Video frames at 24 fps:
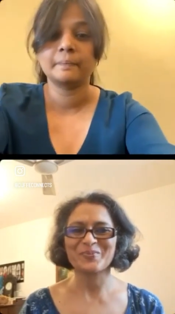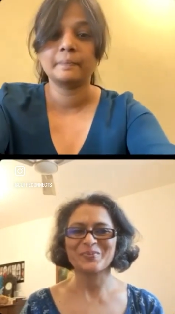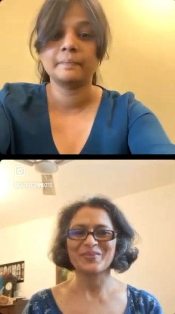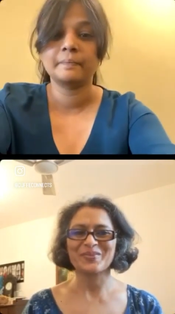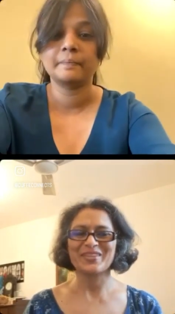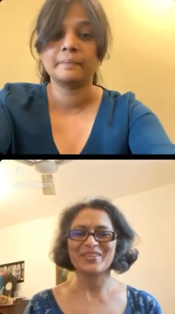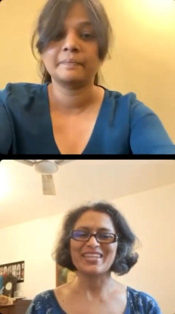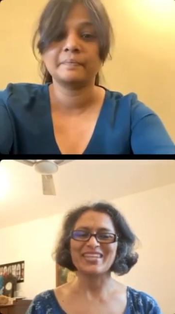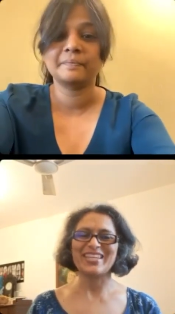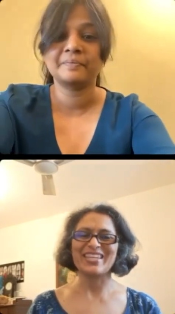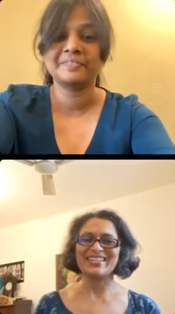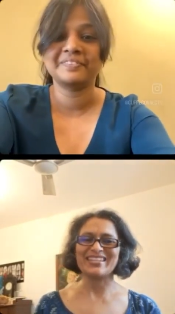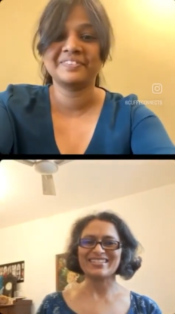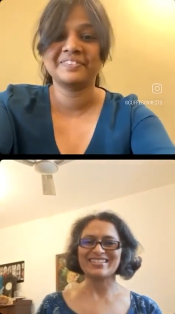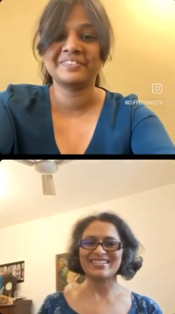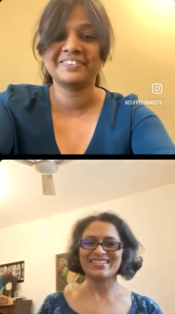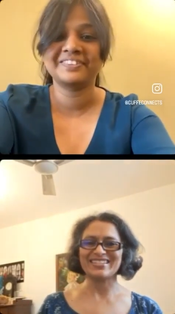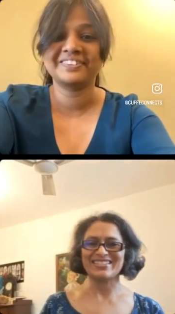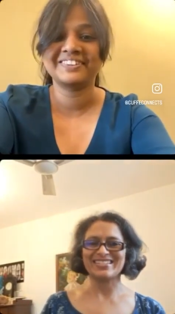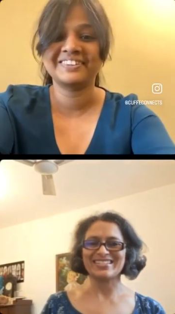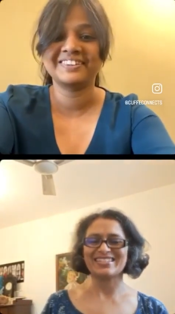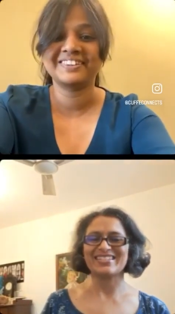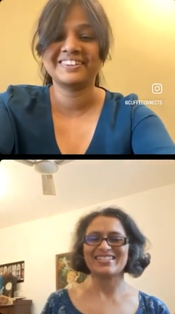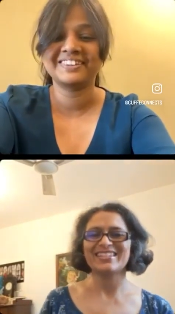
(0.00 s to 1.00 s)
Speaker 1: Yes.
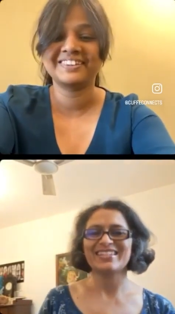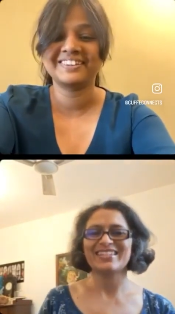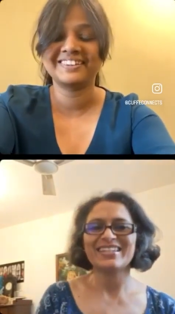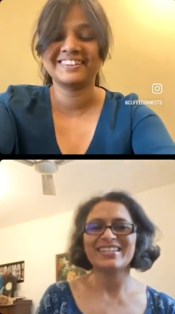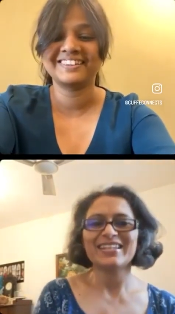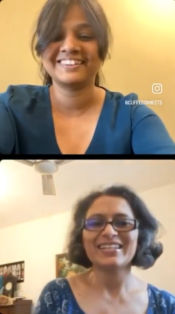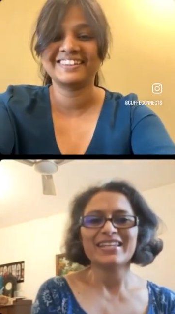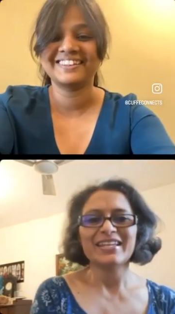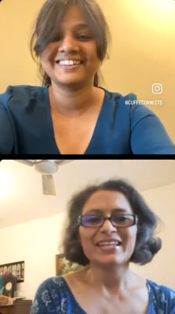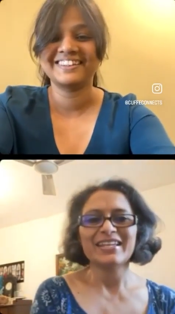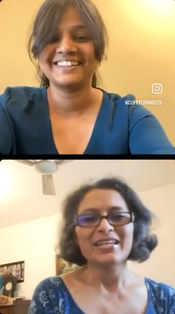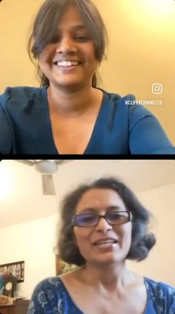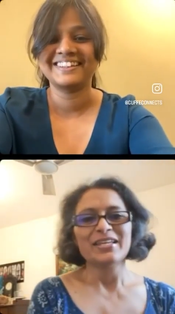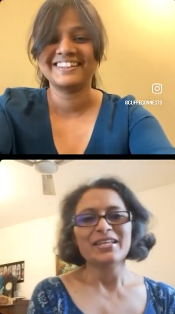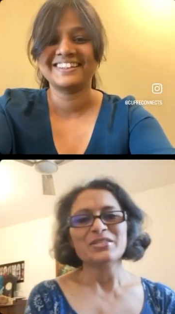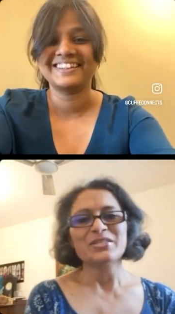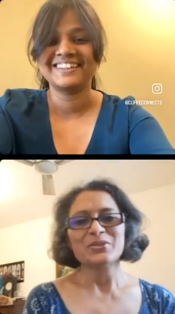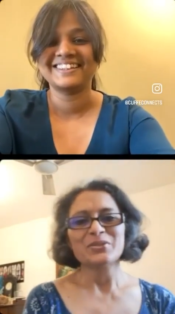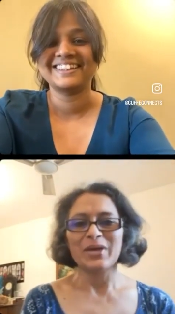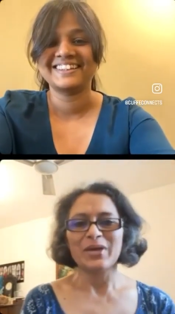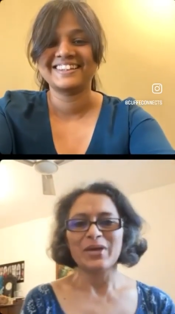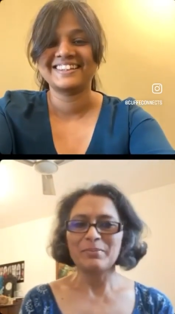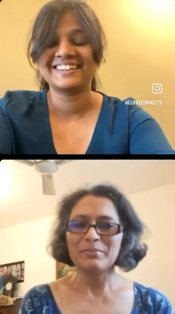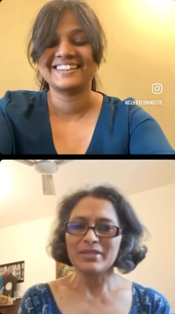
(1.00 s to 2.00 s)

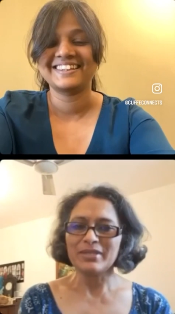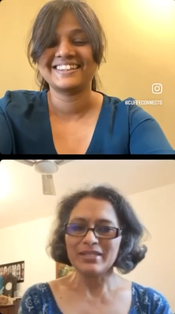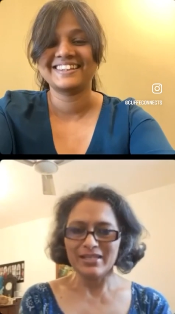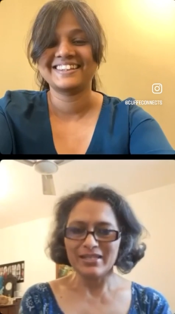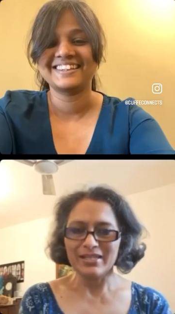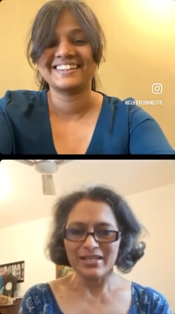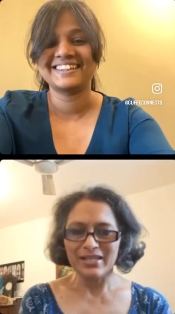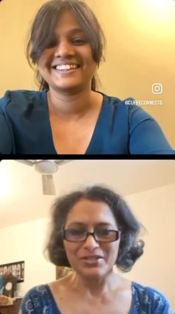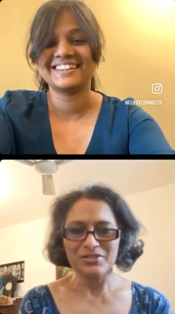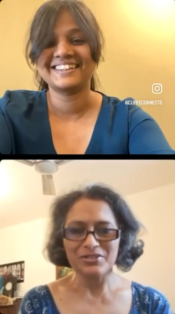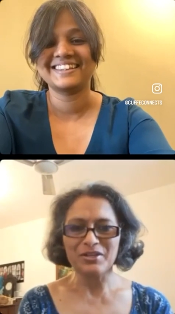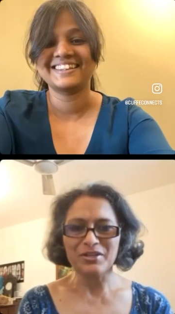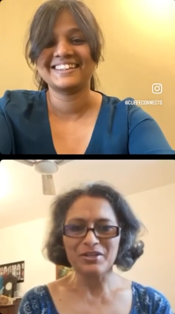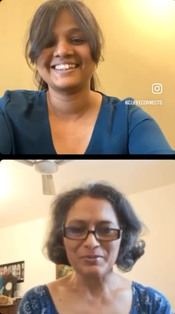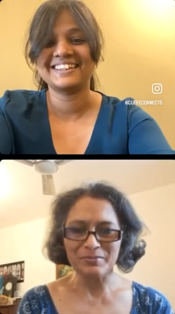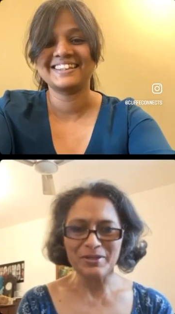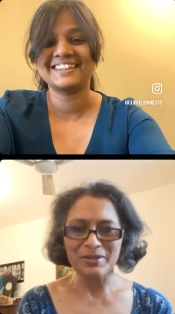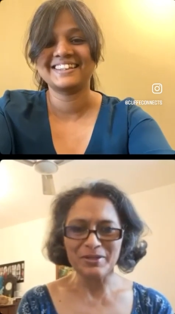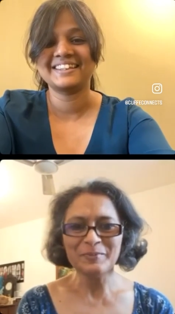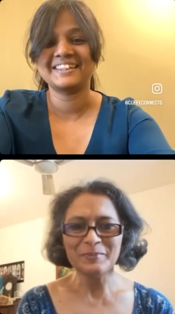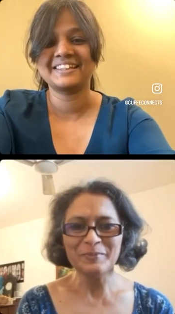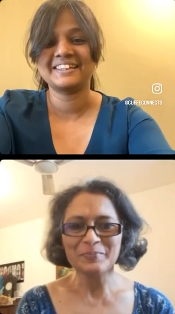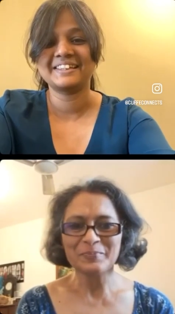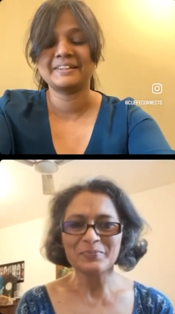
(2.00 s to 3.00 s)
So I'm Ila
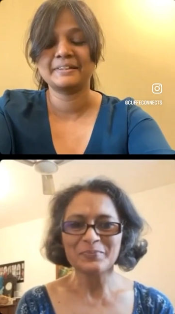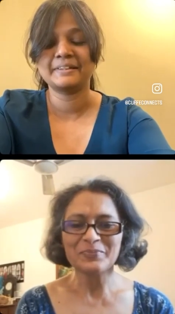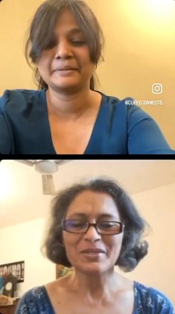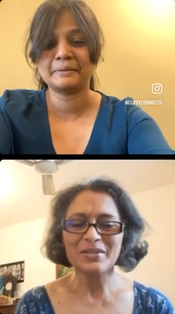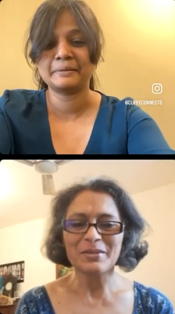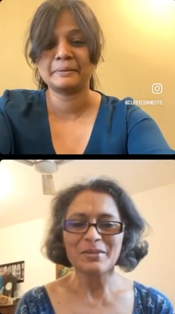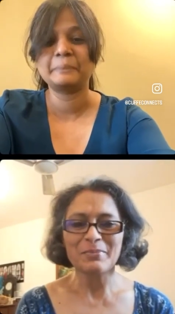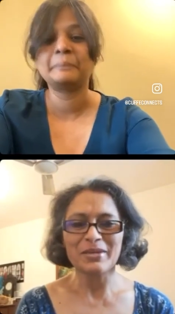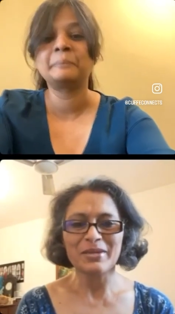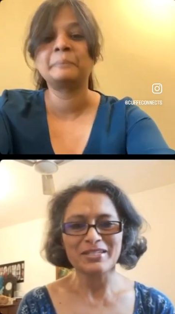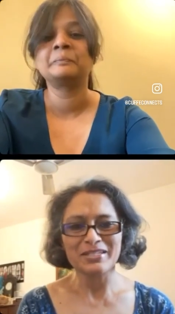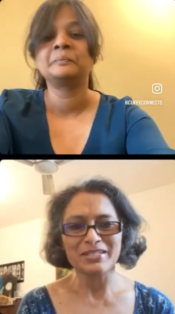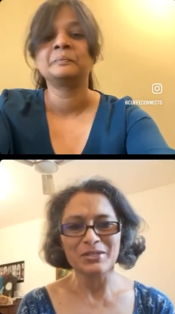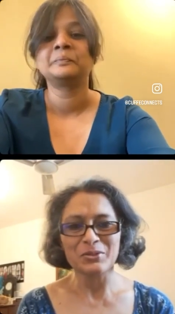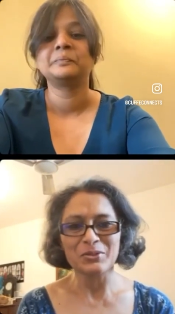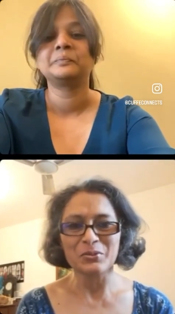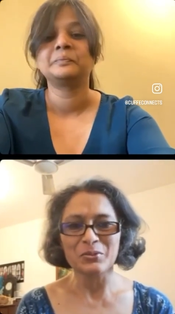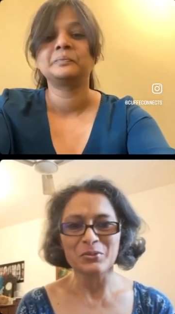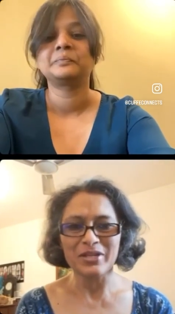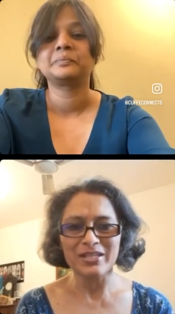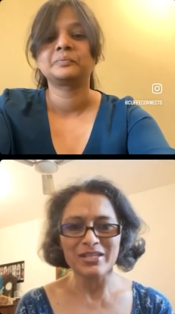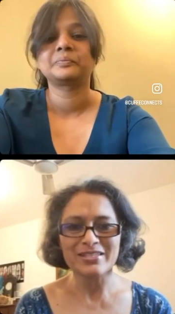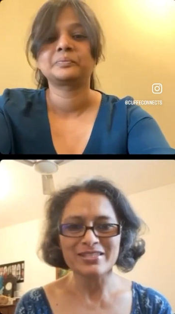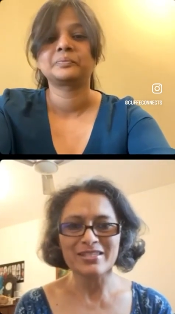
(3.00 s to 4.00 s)
Sharma, better
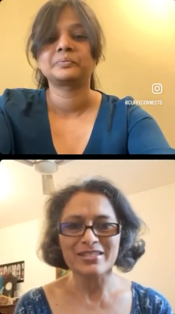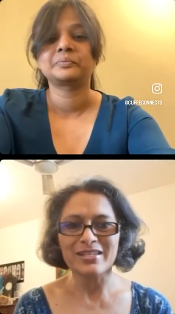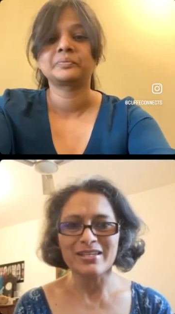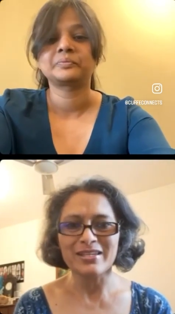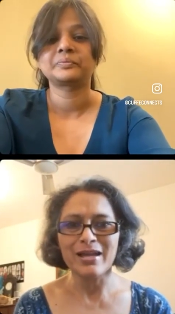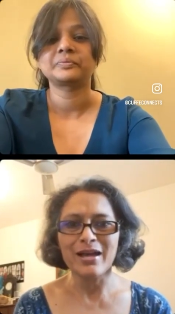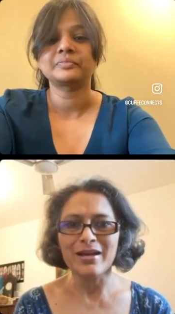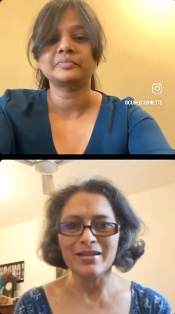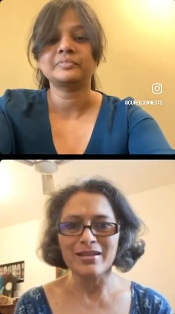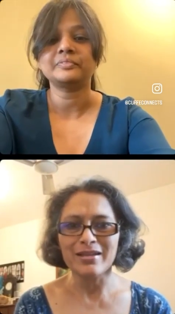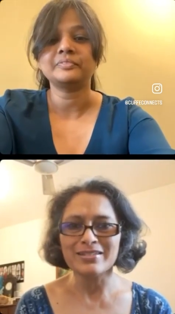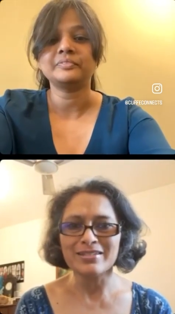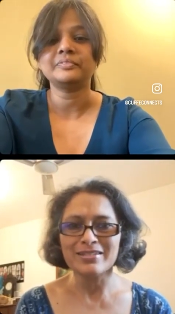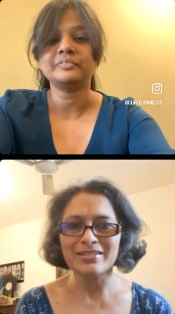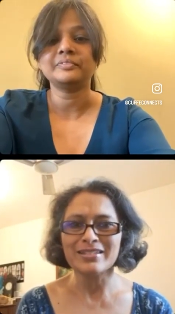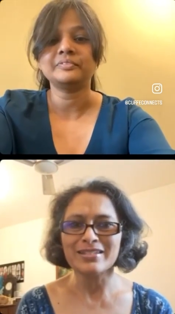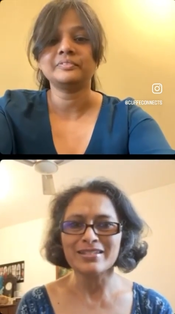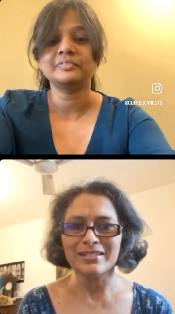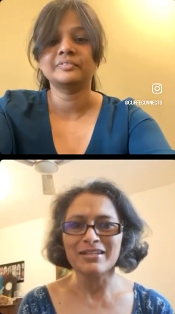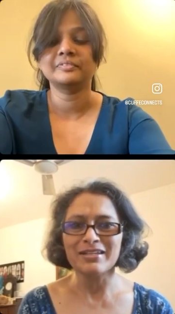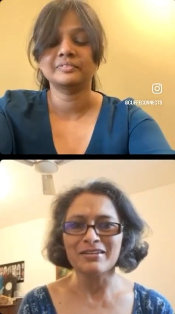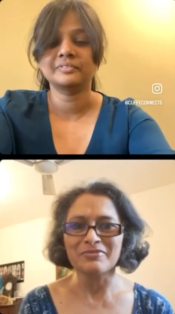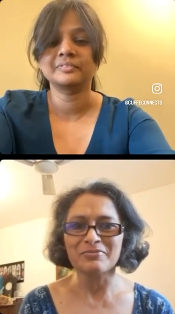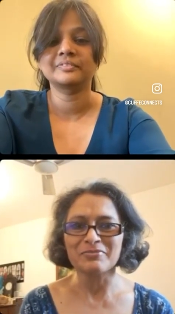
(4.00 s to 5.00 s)
known as Ila Auntie
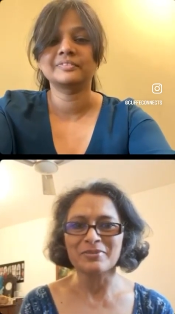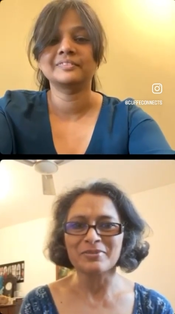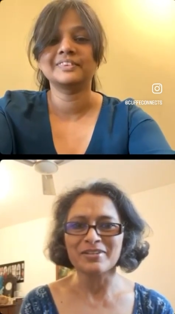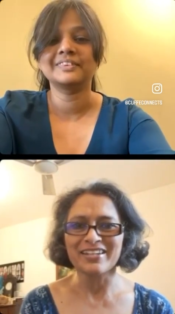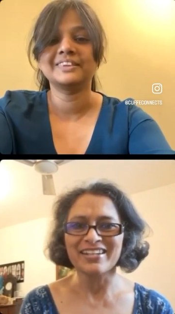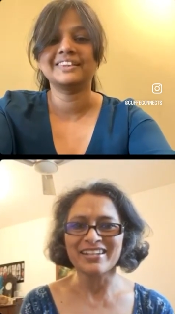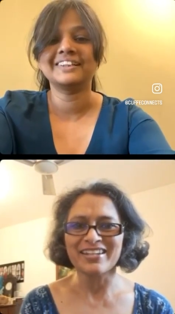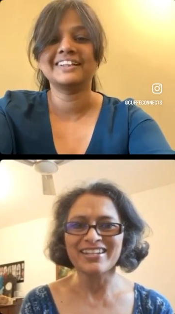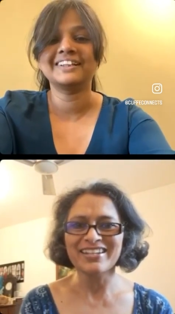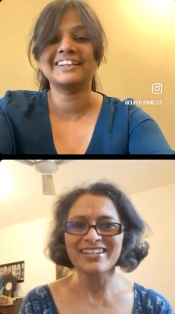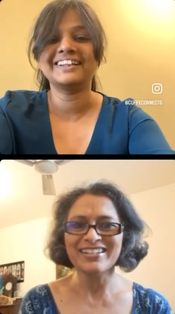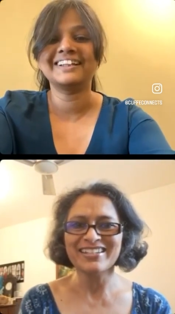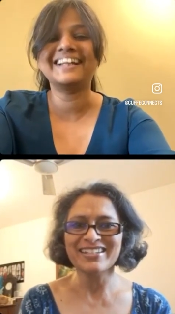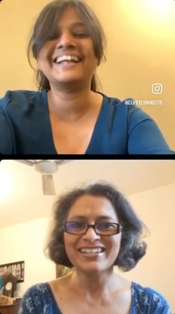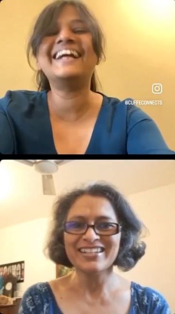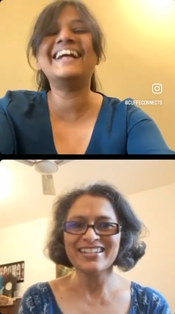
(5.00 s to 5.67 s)
in Parade.